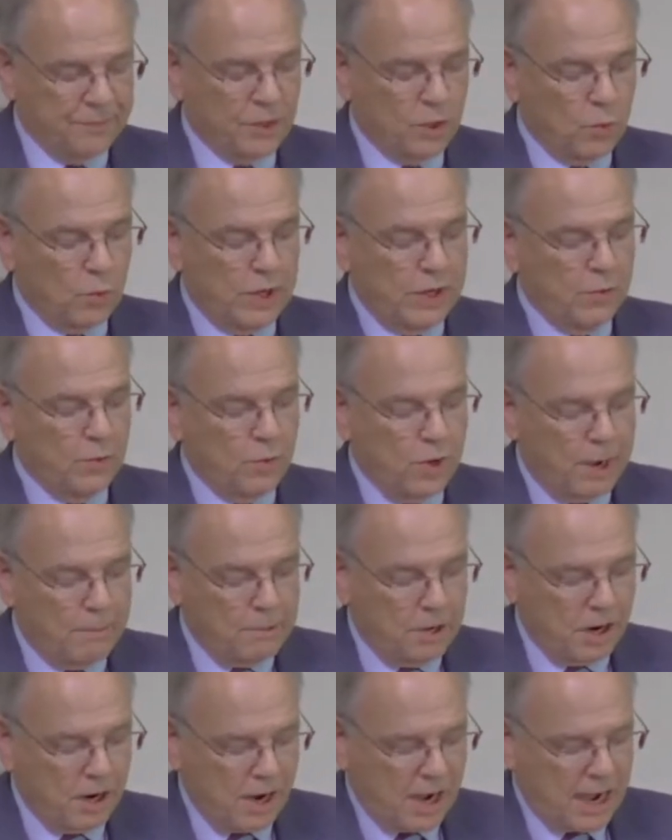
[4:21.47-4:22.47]
We rub
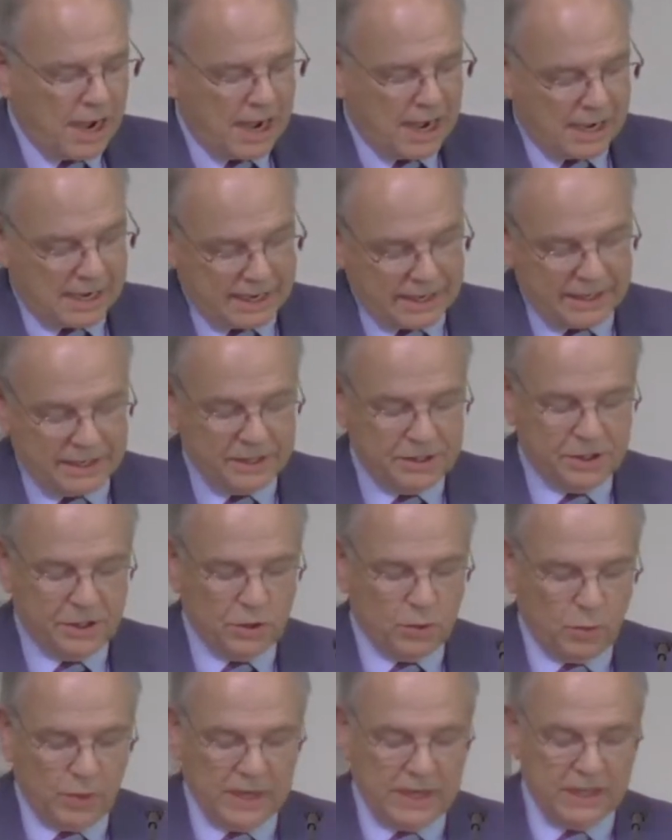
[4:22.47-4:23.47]
our eyes,
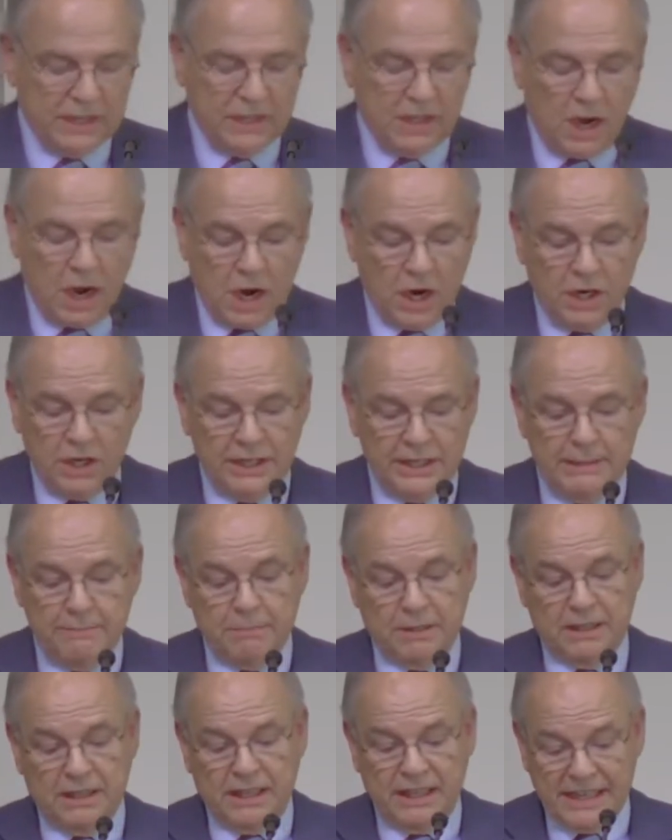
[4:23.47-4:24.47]
we can hardly
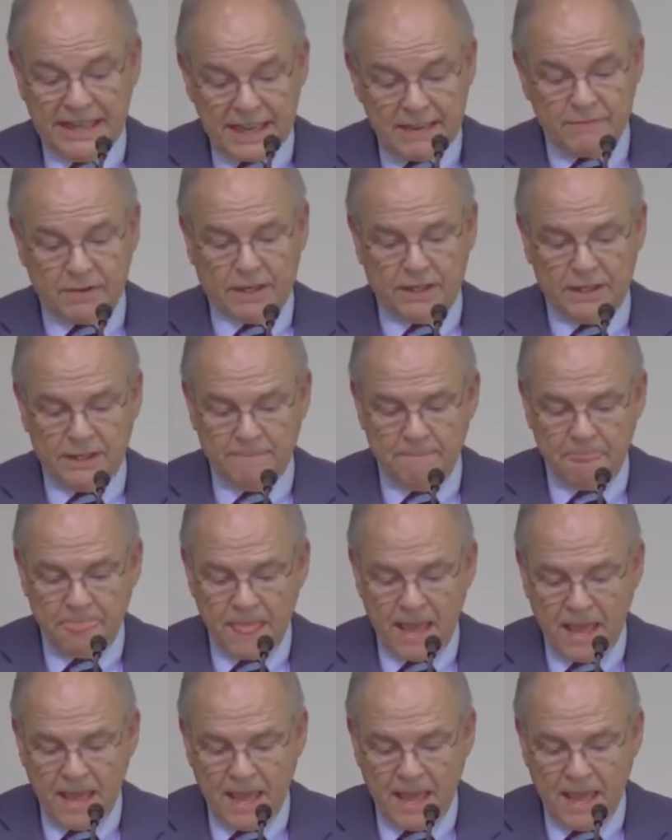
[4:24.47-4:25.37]
believe it.